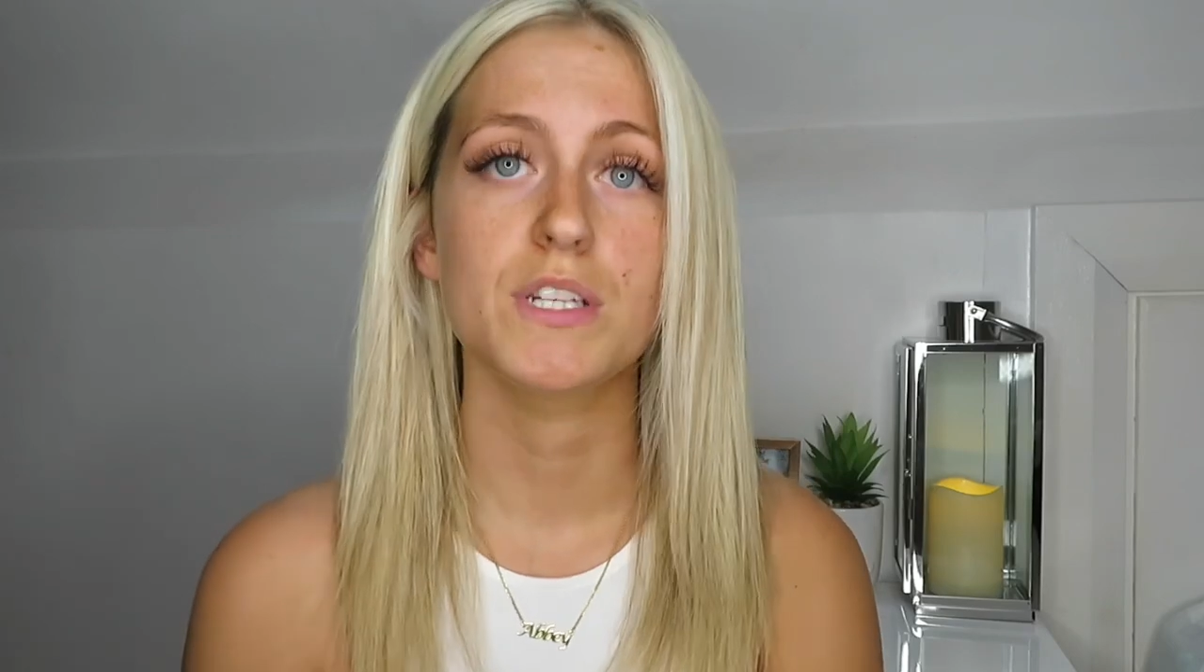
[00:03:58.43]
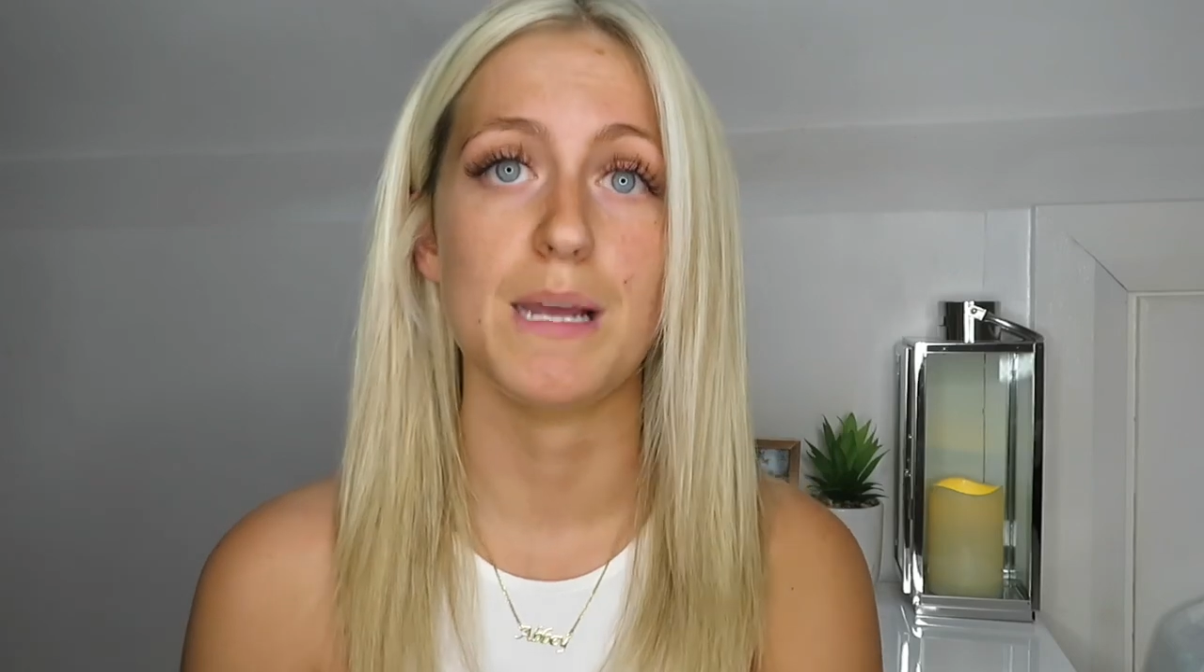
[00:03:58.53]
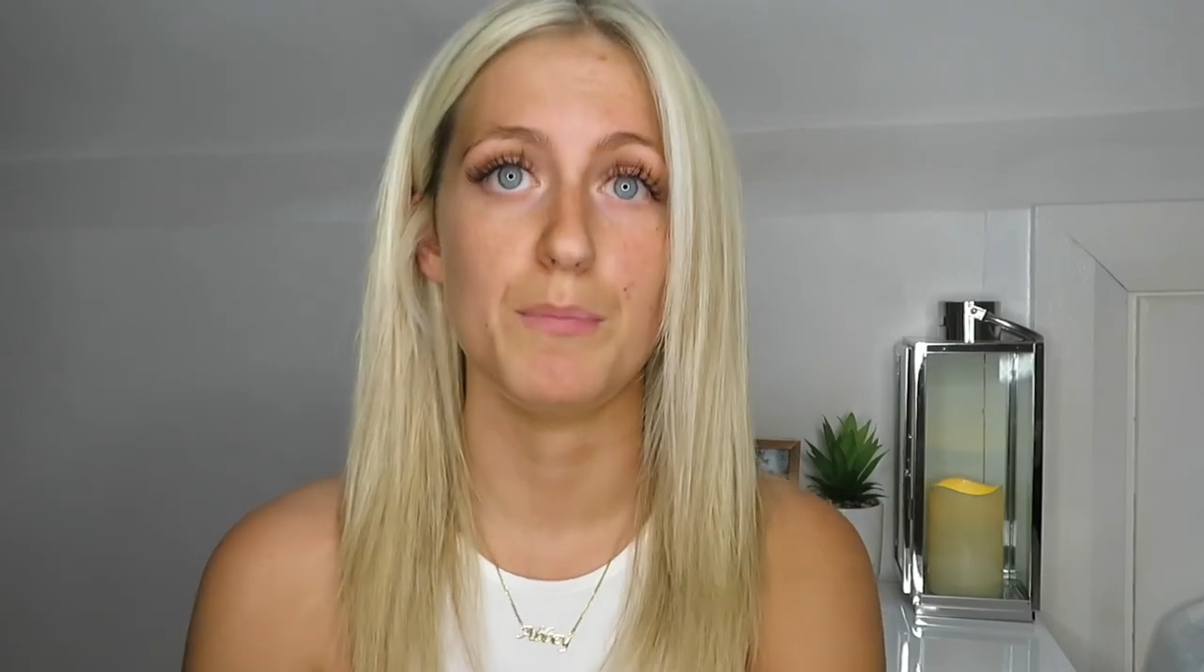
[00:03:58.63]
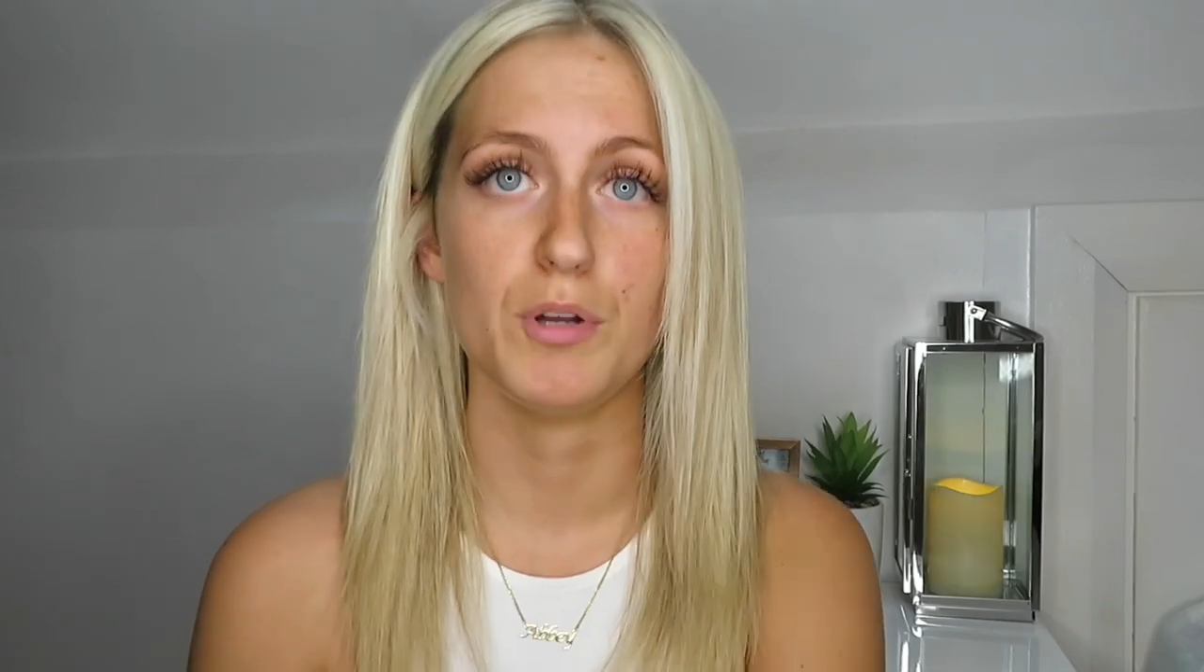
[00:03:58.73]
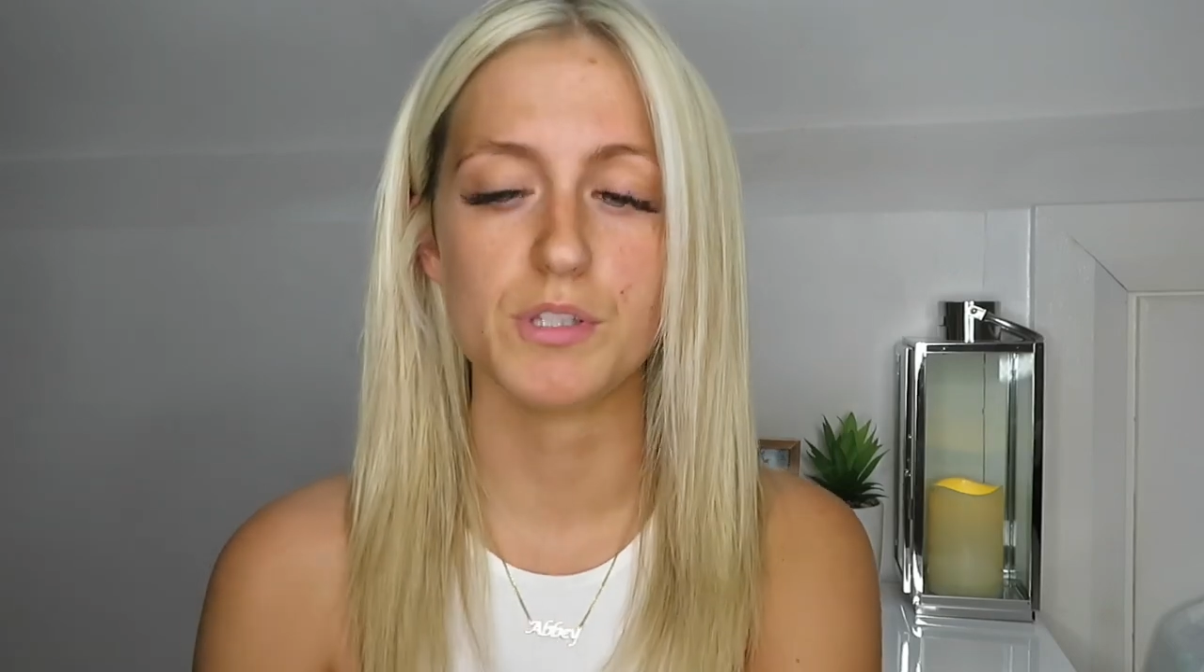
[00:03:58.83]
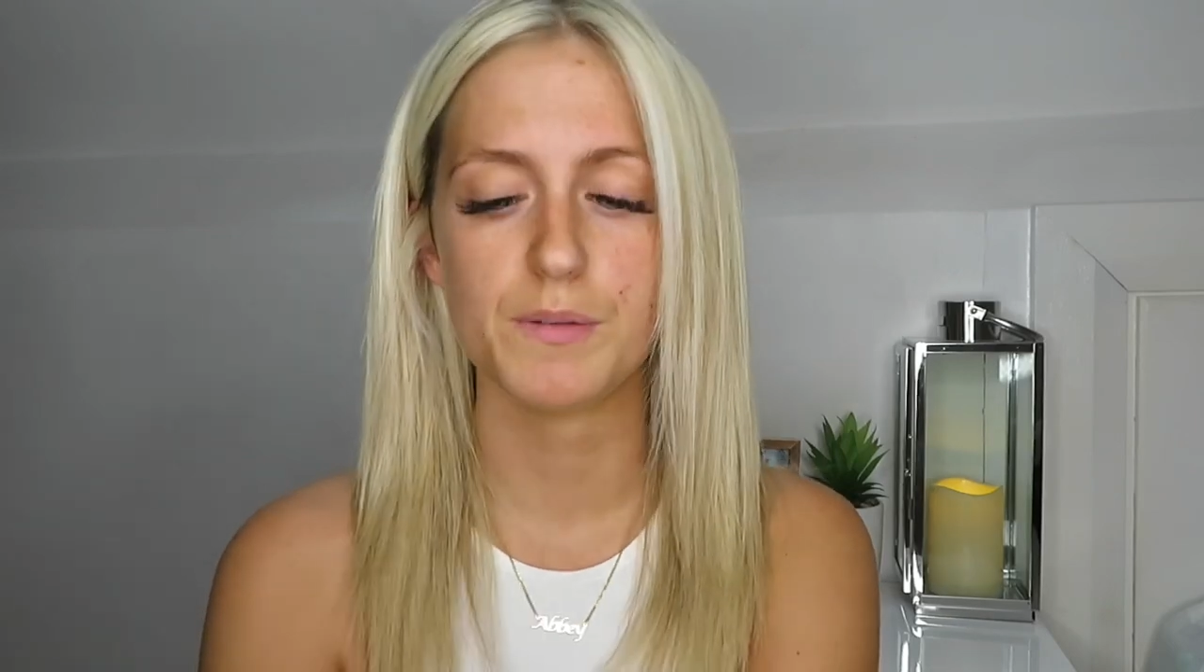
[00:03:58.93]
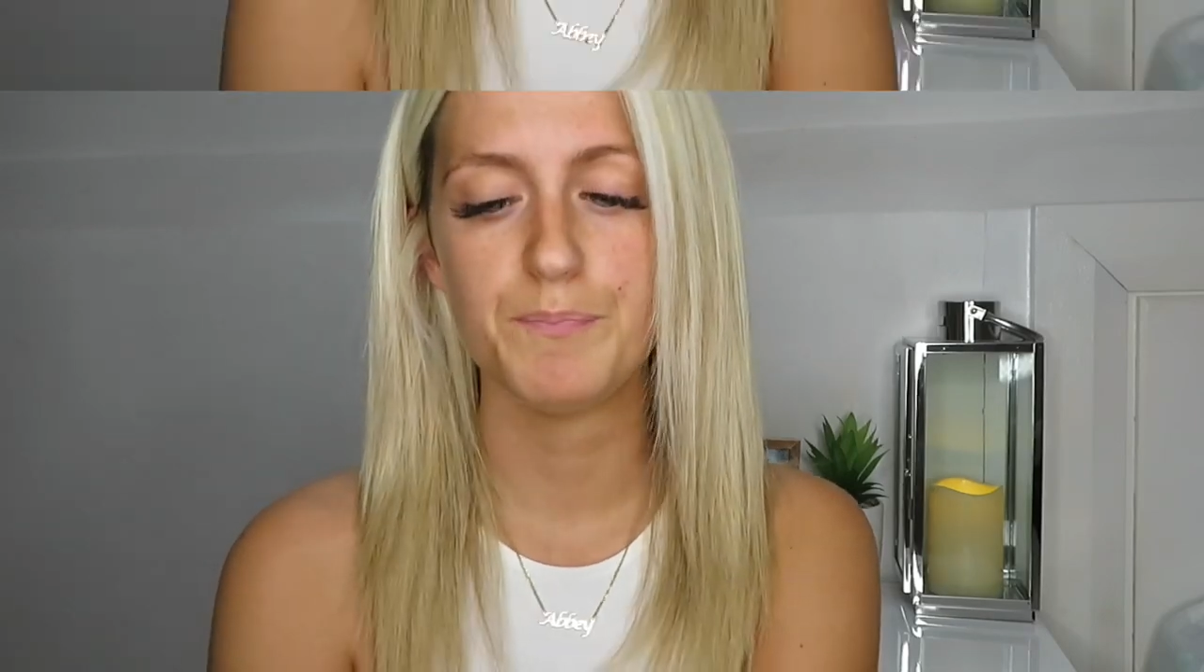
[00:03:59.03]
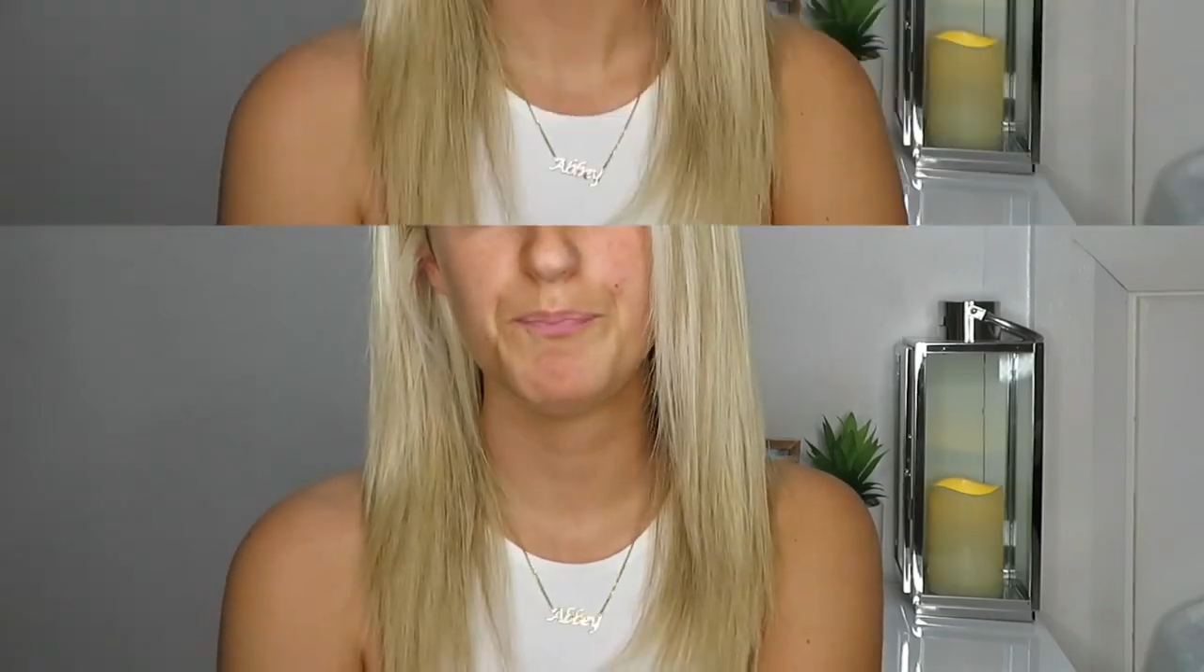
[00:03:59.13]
tampons.